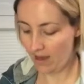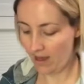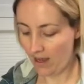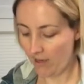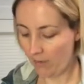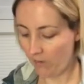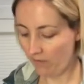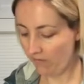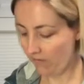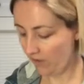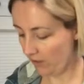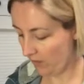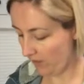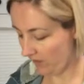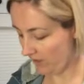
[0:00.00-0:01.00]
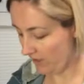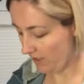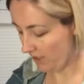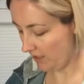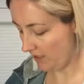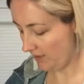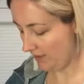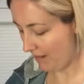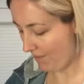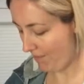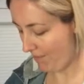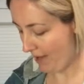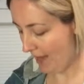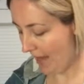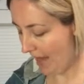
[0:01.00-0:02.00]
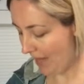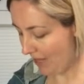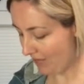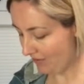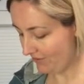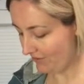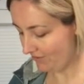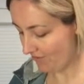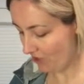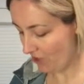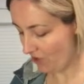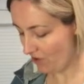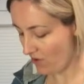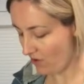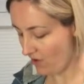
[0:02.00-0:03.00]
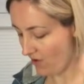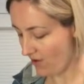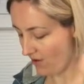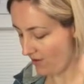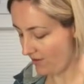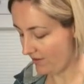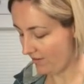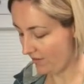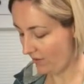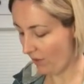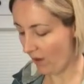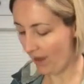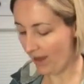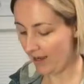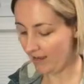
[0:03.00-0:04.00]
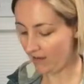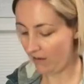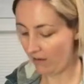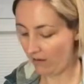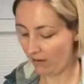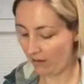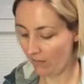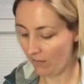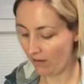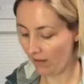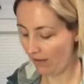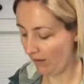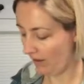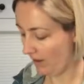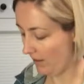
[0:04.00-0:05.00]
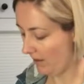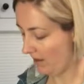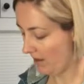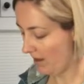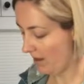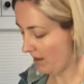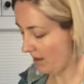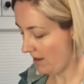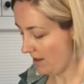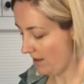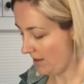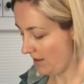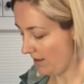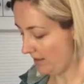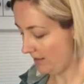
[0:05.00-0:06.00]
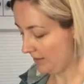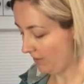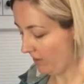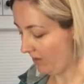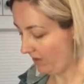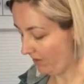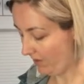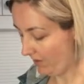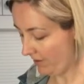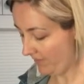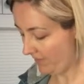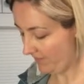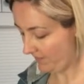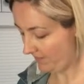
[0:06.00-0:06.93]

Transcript: And you want to fill your muffin tins about 2/3 of the way so they don't completely explode everywhere.